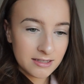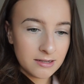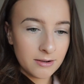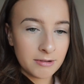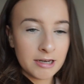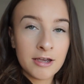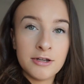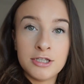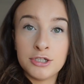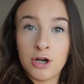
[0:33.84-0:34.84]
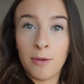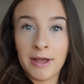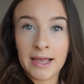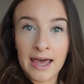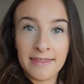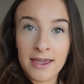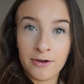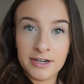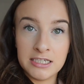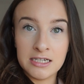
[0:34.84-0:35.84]
So I'm going to go to the shop and get the
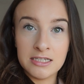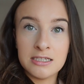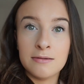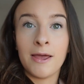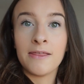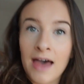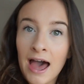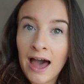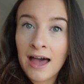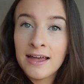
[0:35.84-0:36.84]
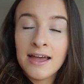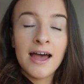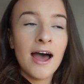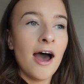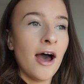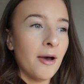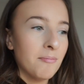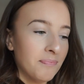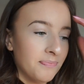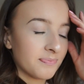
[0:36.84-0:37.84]
ingredients to make that.
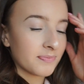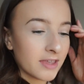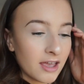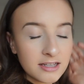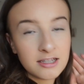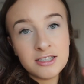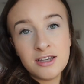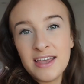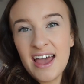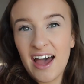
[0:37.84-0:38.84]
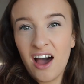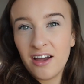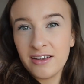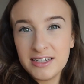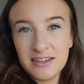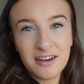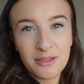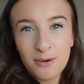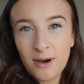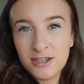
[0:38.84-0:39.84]
So yeah, I
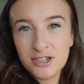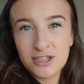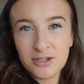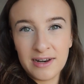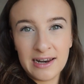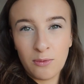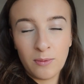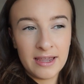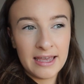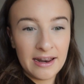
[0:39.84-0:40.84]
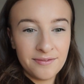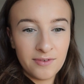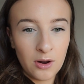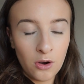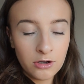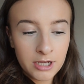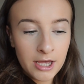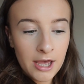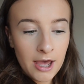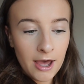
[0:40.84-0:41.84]
thought I'd just do a little weekend vlog.
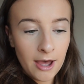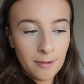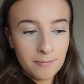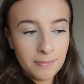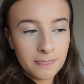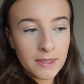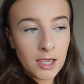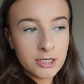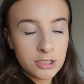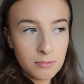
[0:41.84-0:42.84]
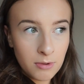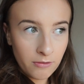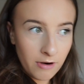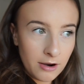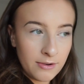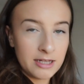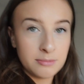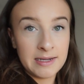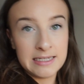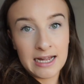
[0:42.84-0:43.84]
Tomorrow
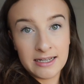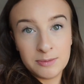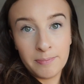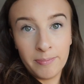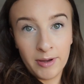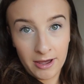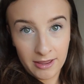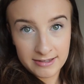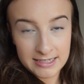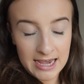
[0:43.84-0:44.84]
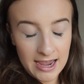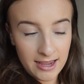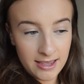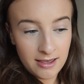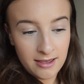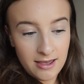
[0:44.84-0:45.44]
is my dad's birthday,